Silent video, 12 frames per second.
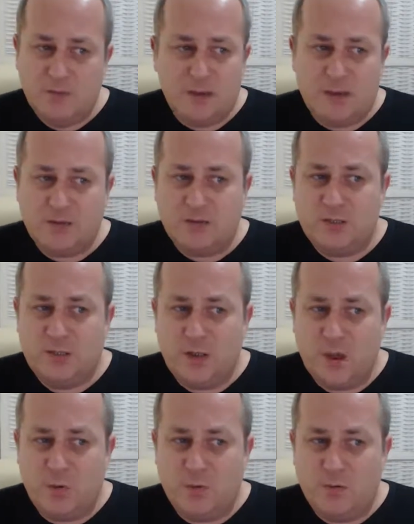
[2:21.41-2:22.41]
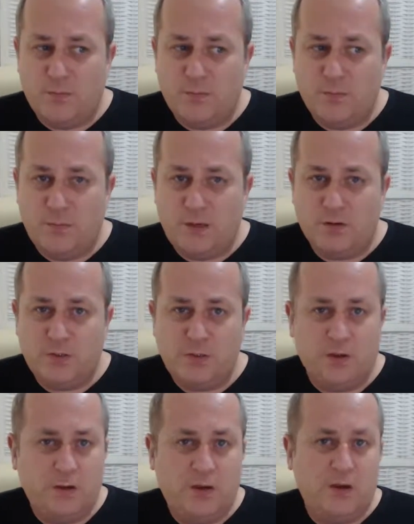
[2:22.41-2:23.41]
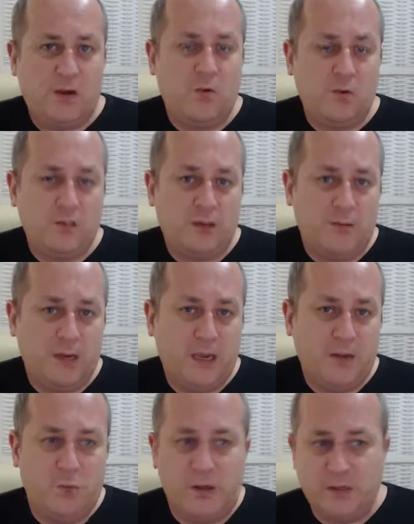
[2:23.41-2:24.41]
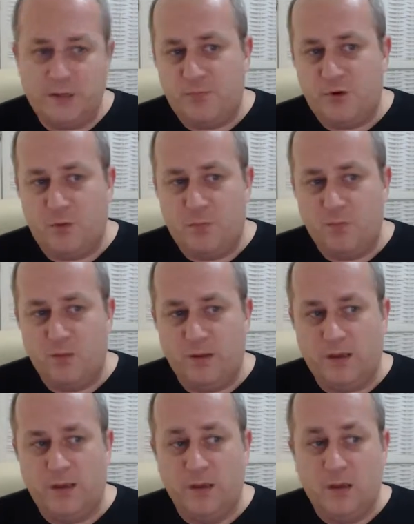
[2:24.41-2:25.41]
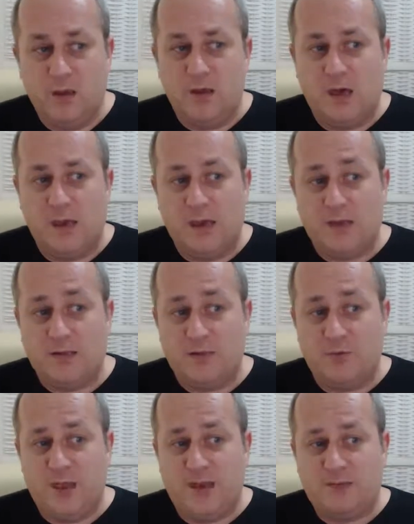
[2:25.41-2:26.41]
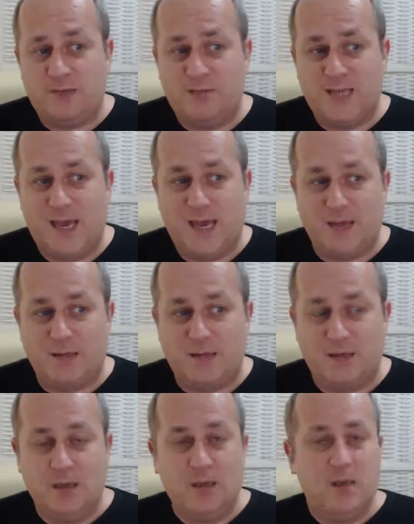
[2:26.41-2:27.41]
The answer is no, because you're only going to call somebody in when there's a problem with it, and that's a reactive task.